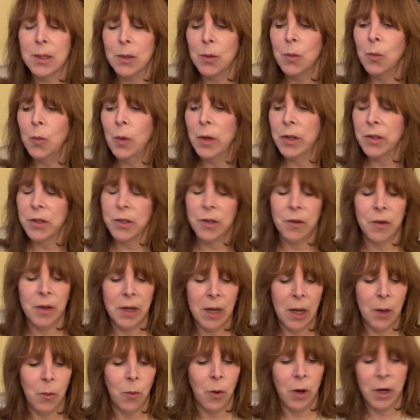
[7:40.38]
winter and
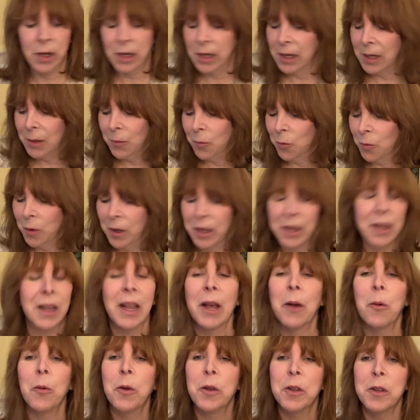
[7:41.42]
I wanted one
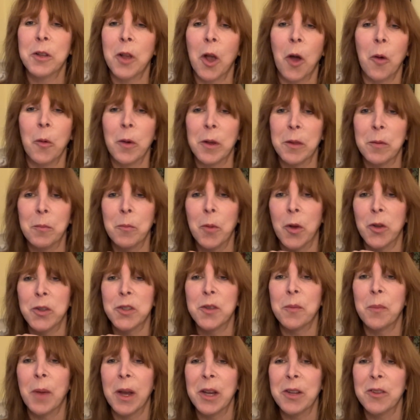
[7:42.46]
that would go with most
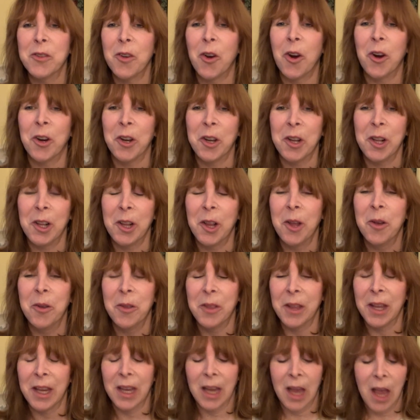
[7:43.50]
of my darker
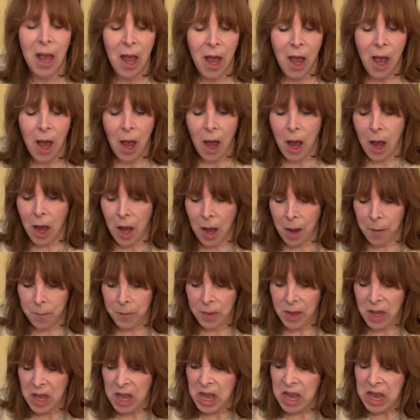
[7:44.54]
clothing.
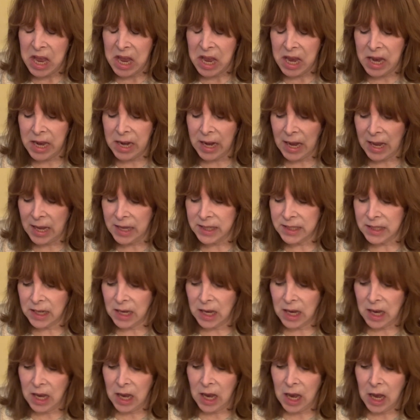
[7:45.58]
It has
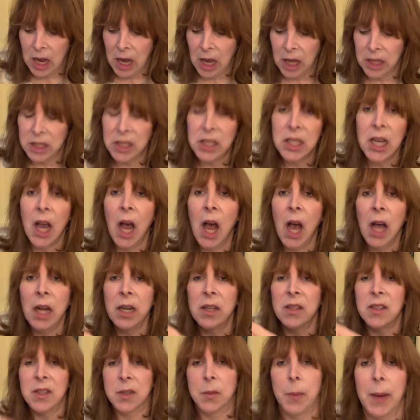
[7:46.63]
a ton
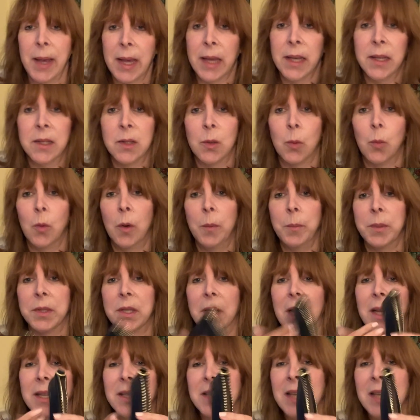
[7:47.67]
of space. Whoops. It